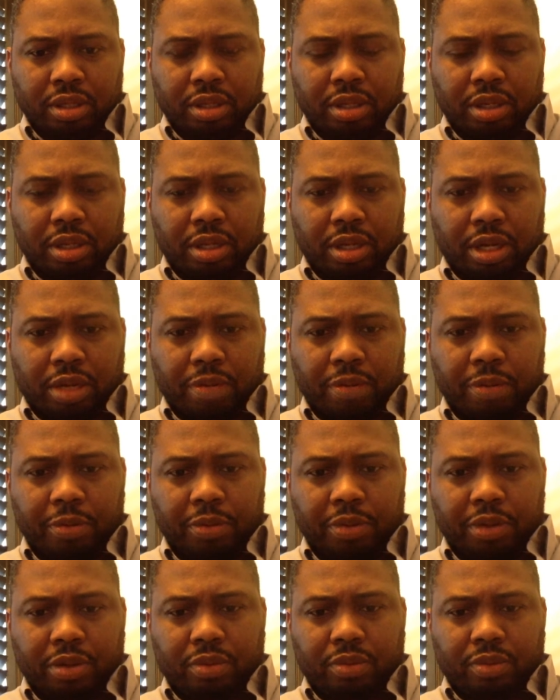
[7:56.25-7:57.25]
a lot of people
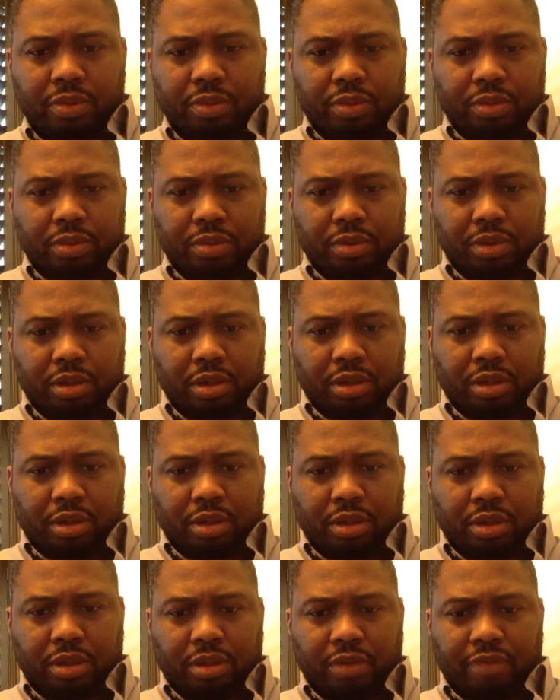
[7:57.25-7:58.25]
don't
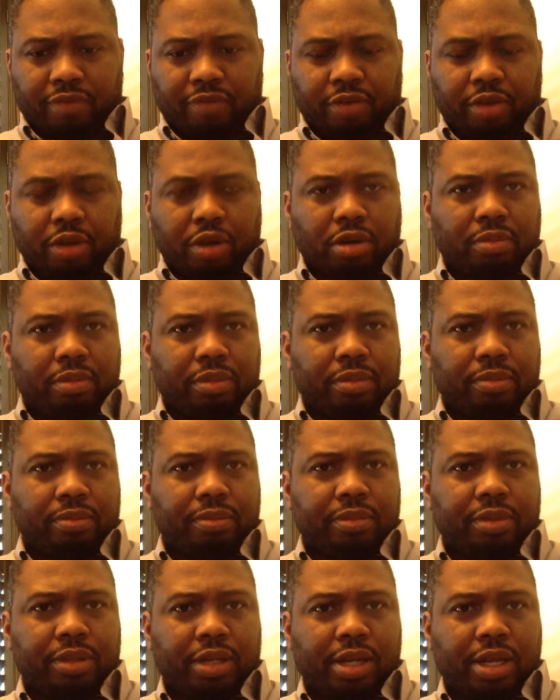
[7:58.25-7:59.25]

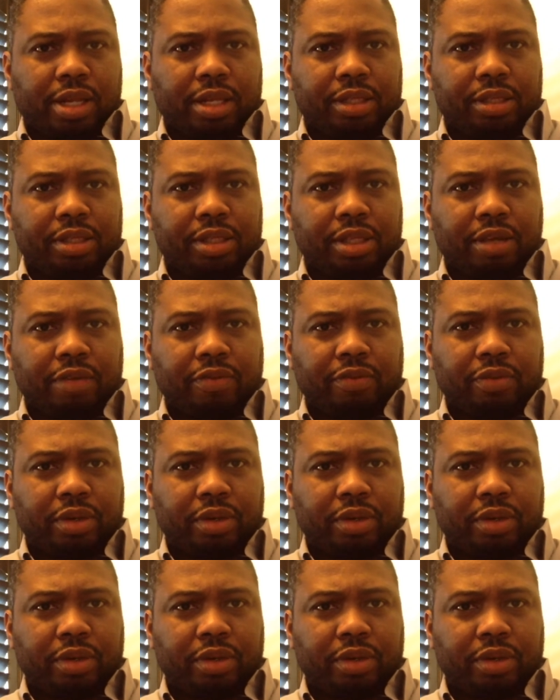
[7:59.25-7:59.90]
confirm a lot of the stuff